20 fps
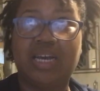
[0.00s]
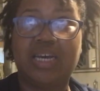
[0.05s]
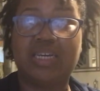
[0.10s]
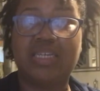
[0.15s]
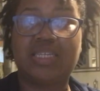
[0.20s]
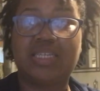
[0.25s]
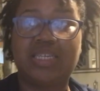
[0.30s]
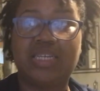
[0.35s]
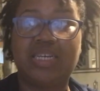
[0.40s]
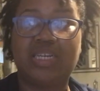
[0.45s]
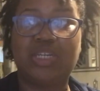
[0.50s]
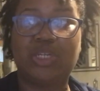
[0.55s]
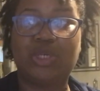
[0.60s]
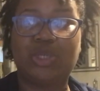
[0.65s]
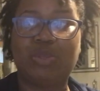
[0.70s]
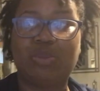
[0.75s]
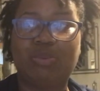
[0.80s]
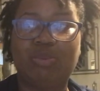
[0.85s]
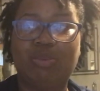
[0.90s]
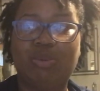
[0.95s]

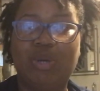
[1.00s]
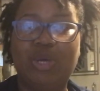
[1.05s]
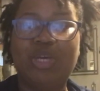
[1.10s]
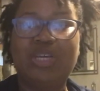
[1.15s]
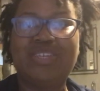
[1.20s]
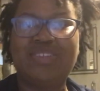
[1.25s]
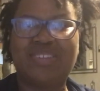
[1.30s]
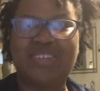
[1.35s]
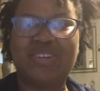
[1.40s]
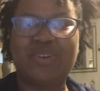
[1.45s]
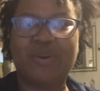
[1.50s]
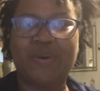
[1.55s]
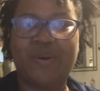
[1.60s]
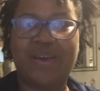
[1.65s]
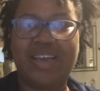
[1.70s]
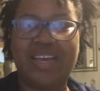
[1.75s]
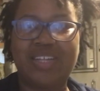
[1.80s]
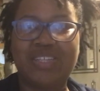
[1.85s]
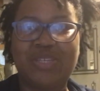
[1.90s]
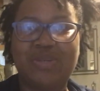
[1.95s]
Asiedu
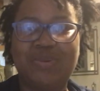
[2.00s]
08.